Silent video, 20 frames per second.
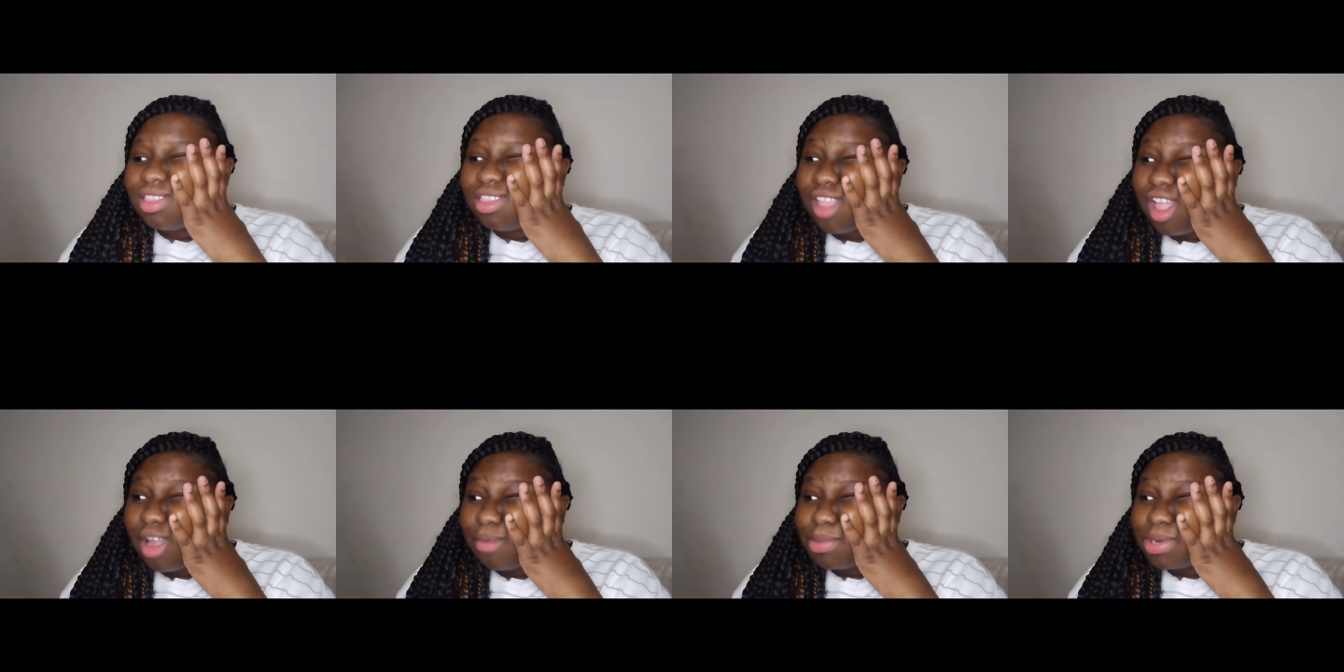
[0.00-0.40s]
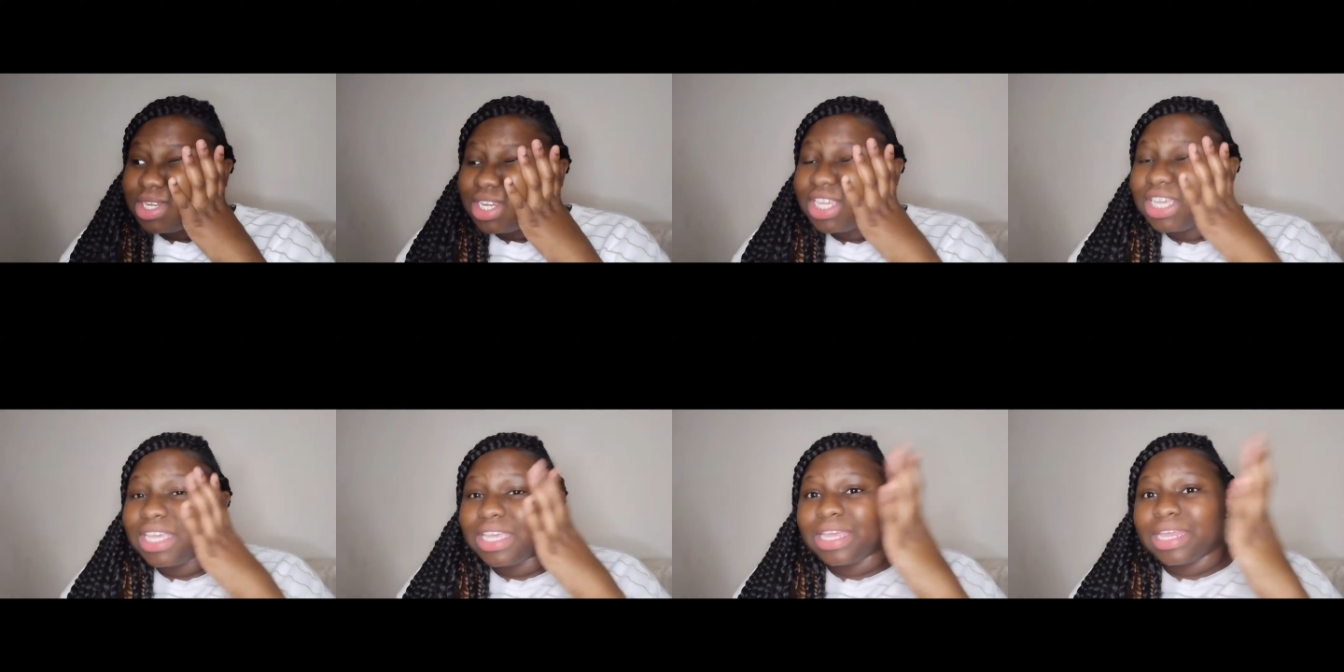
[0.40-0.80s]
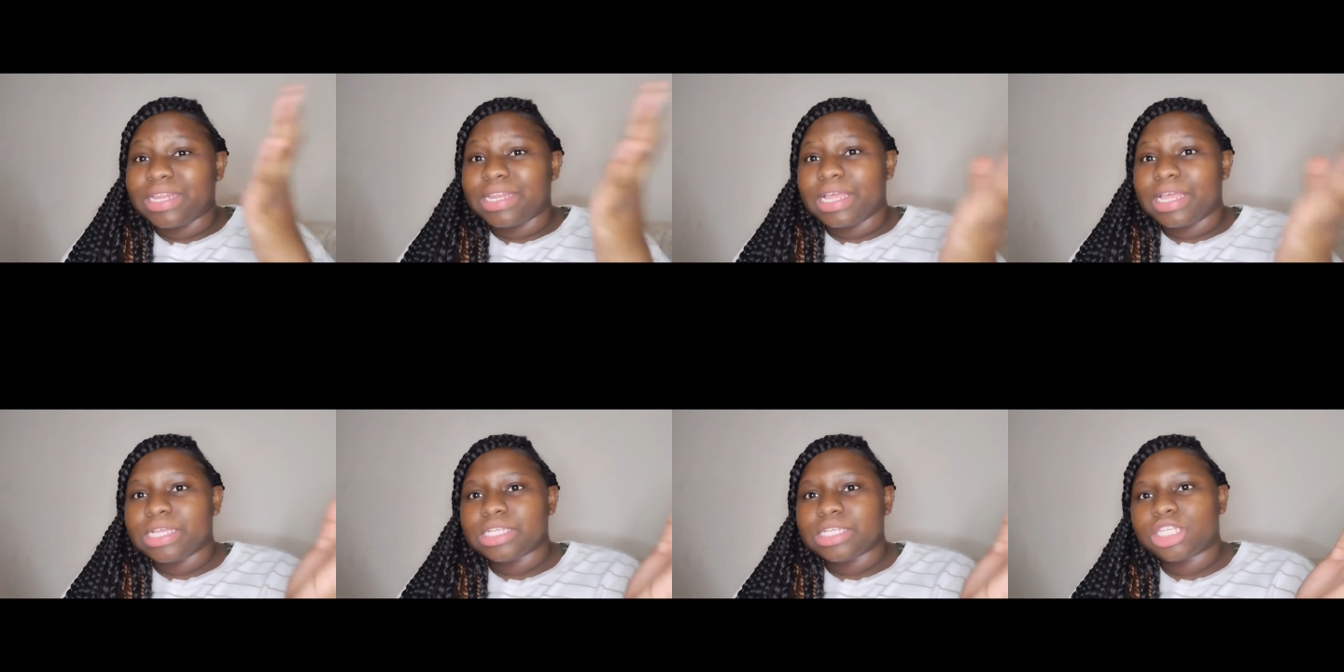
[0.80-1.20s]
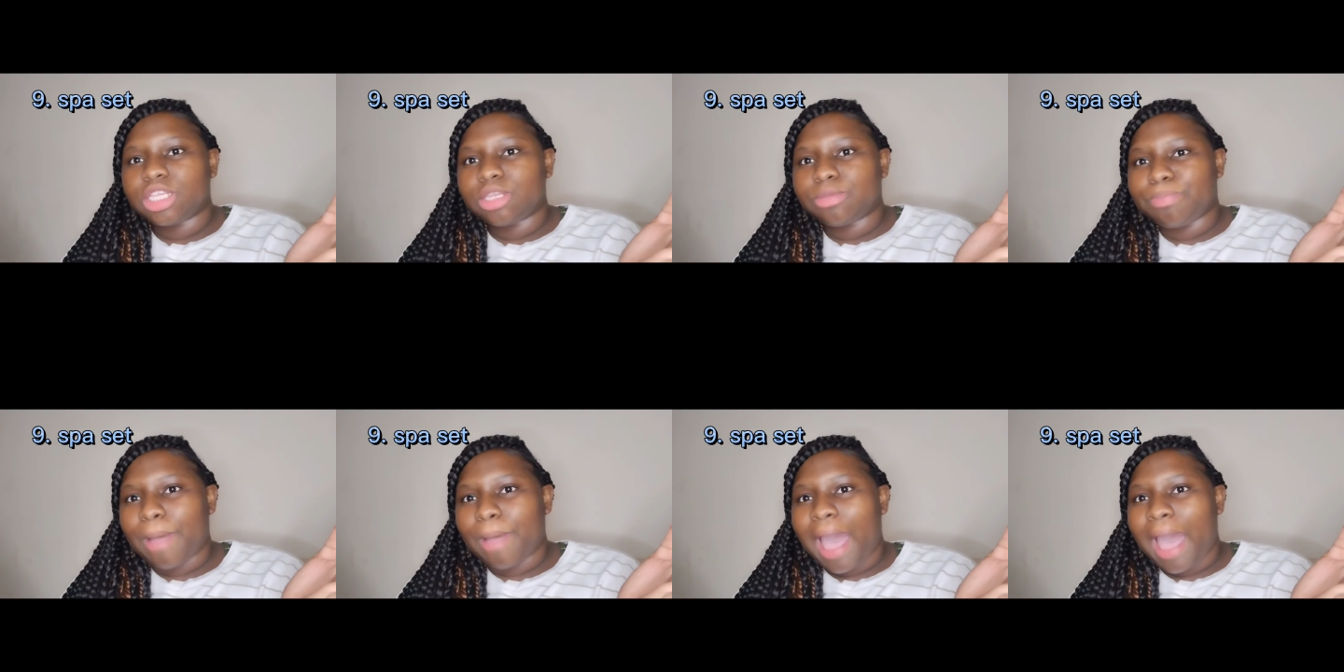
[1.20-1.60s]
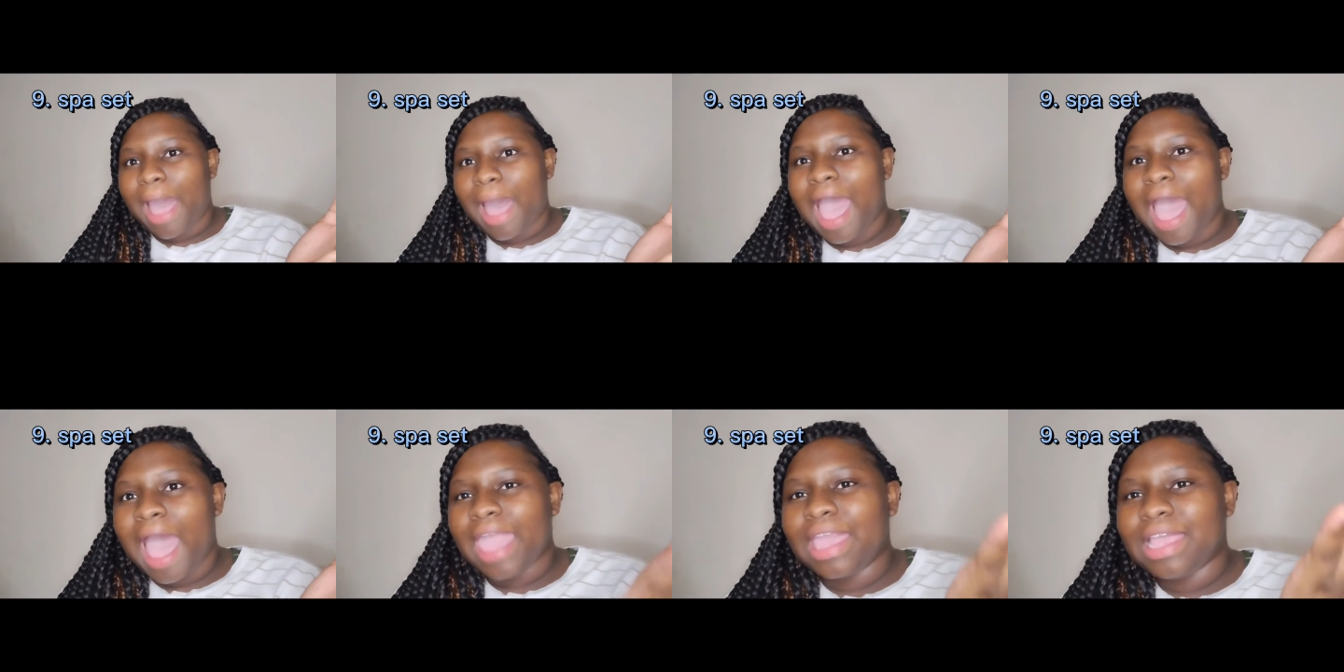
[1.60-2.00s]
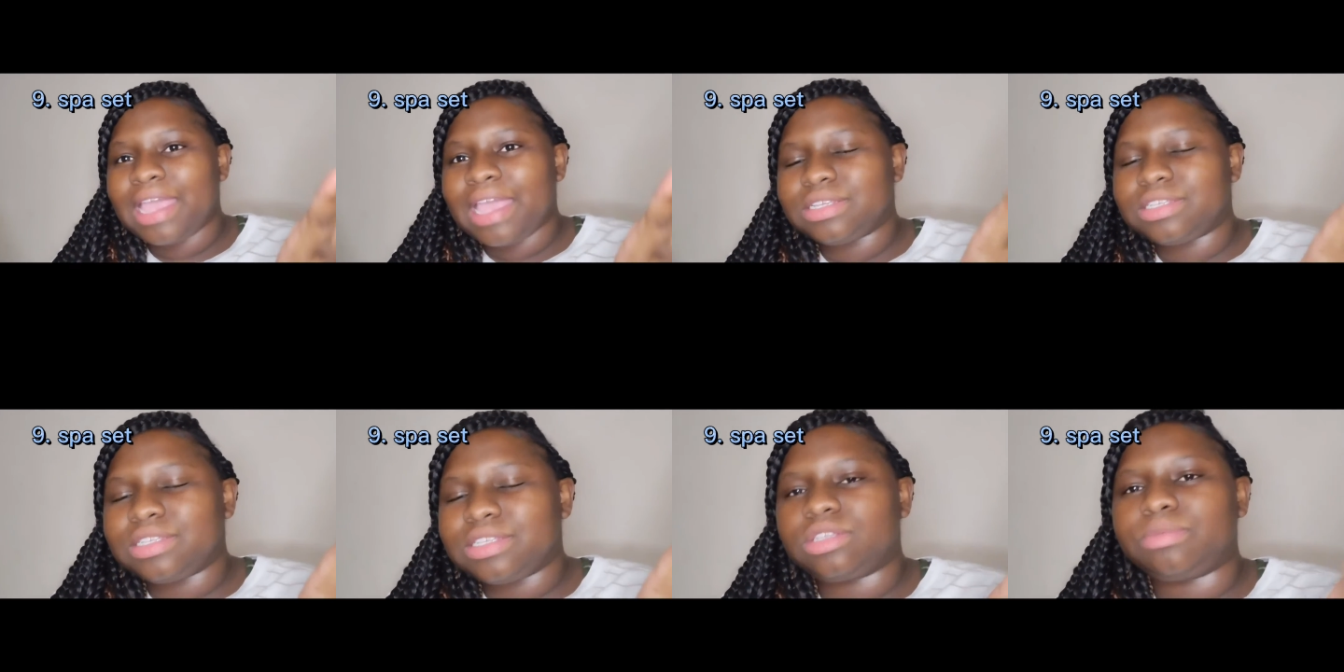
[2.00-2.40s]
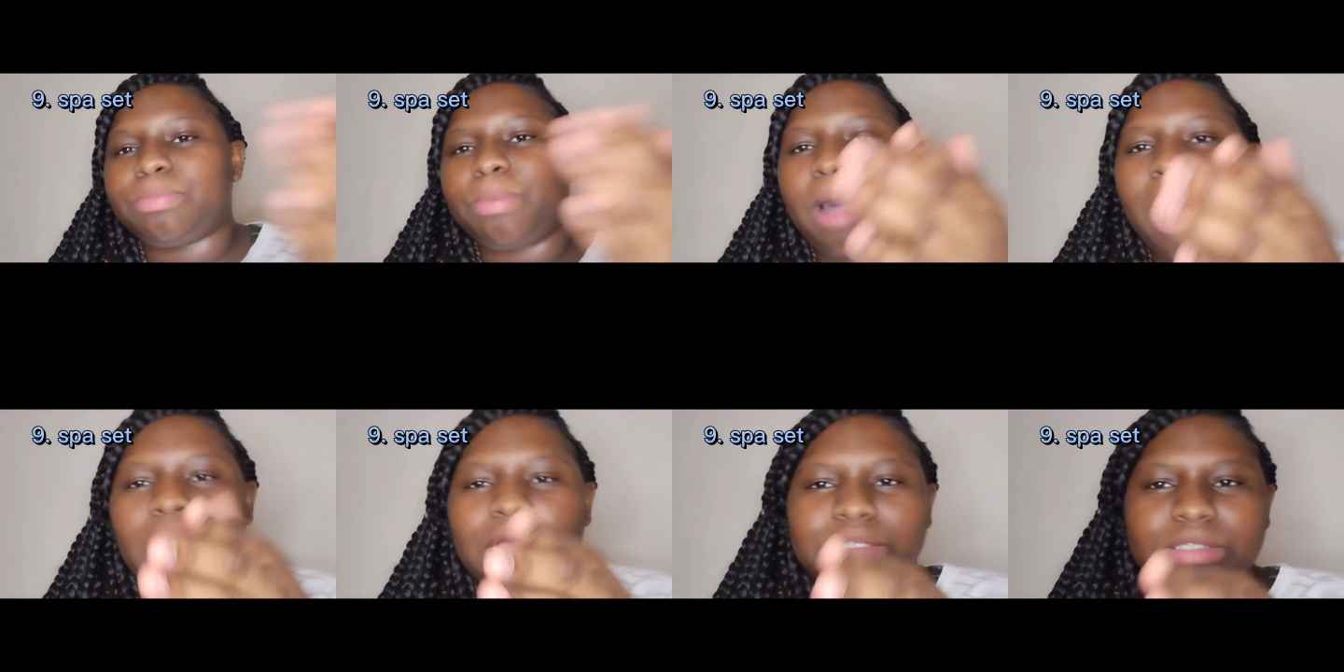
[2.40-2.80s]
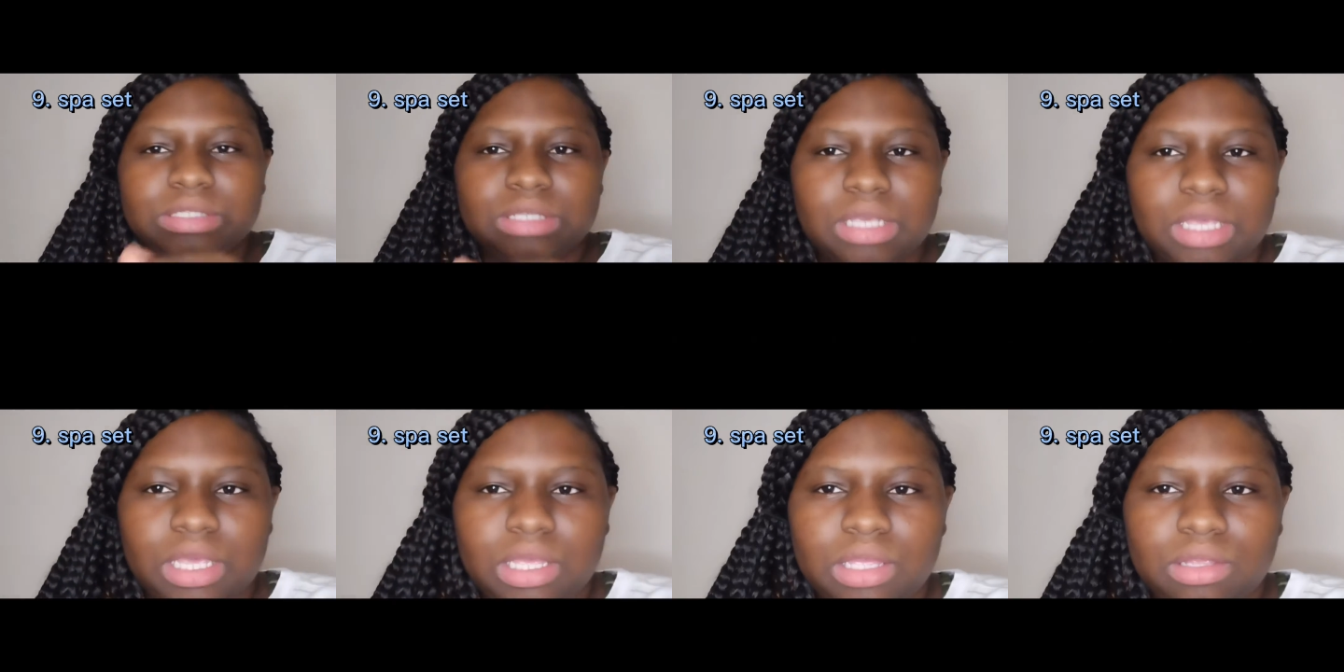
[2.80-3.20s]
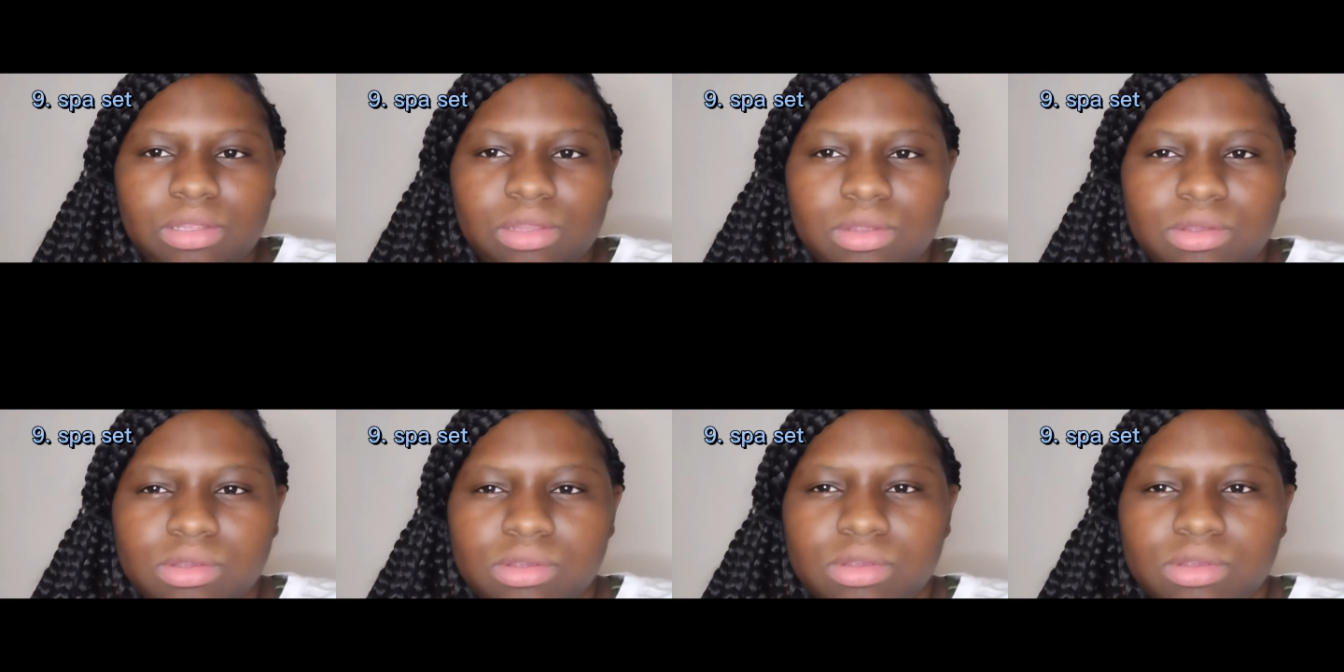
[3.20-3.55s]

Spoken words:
Number 10, spa set.